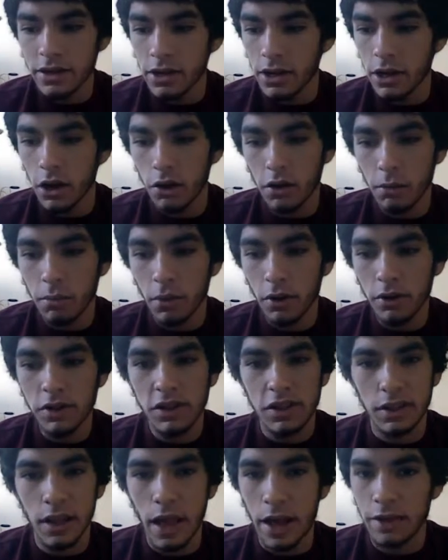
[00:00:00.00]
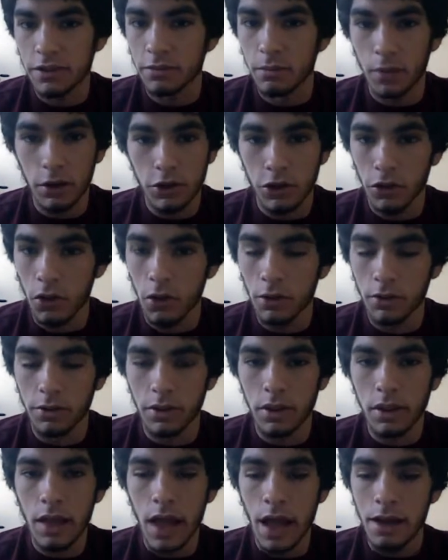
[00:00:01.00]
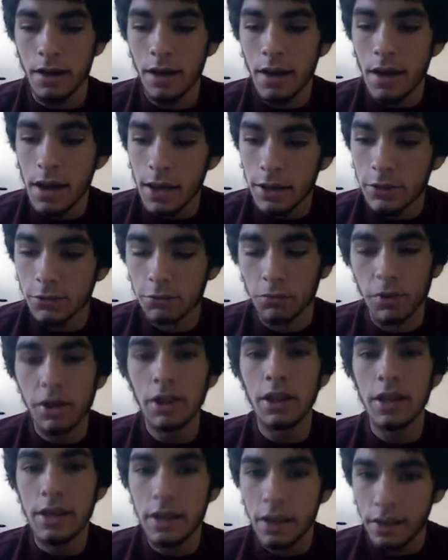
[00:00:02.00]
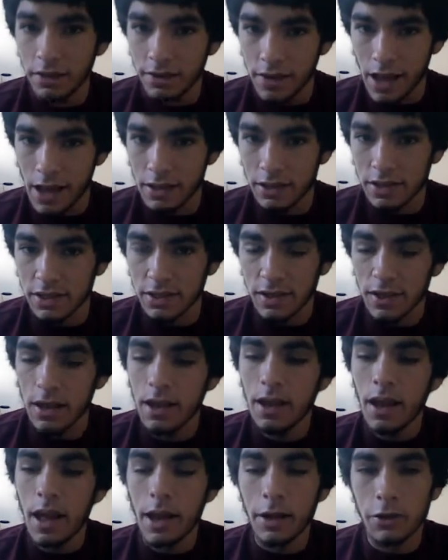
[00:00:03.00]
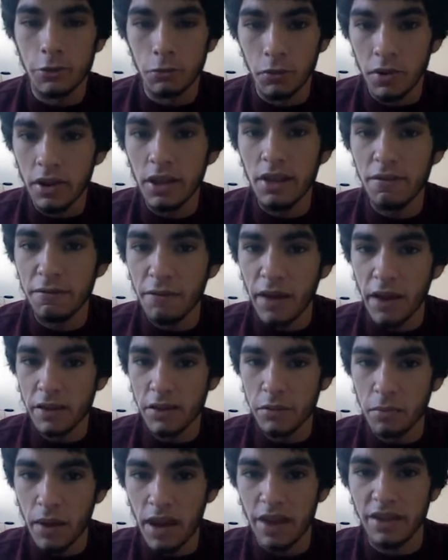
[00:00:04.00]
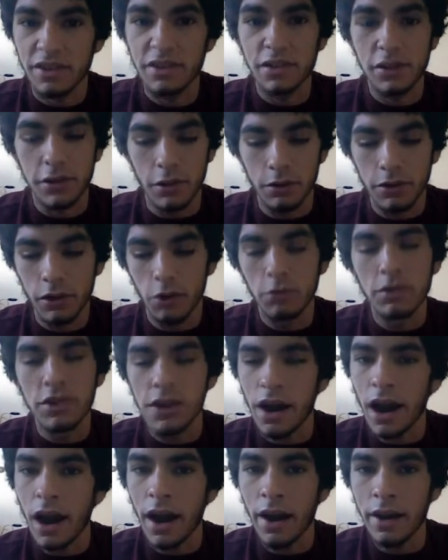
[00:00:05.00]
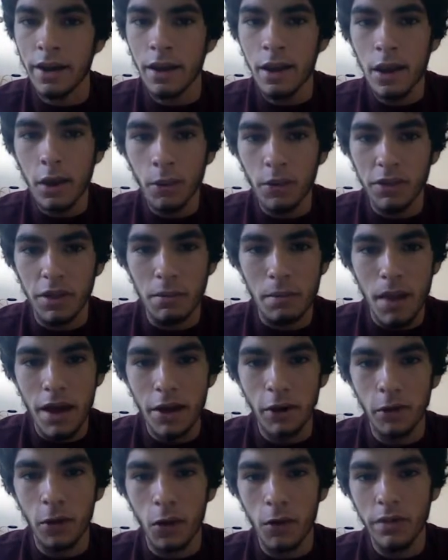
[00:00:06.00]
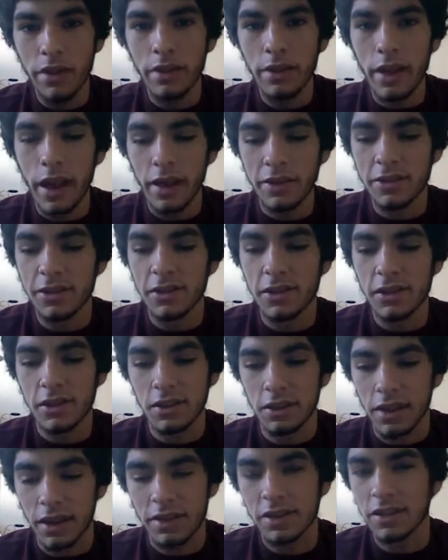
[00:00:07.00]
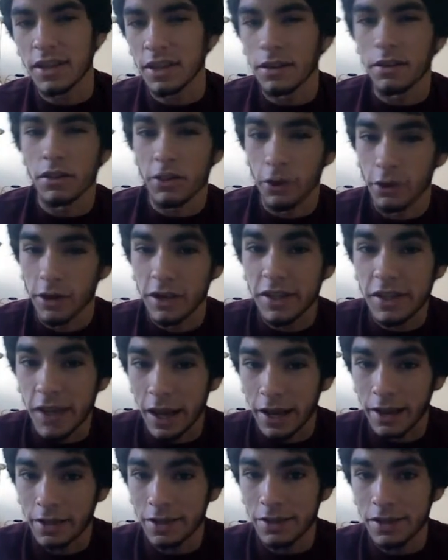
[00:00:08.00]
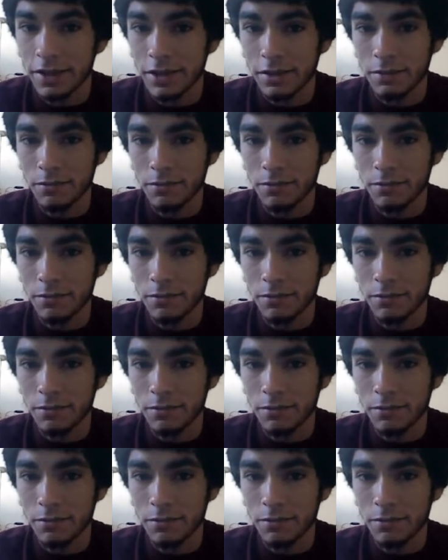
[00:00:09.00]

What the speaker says: the books last much longer than that. It's really condensed, and it's really fast-paced, so don't die when the meadow only lasts less than 30 seconds.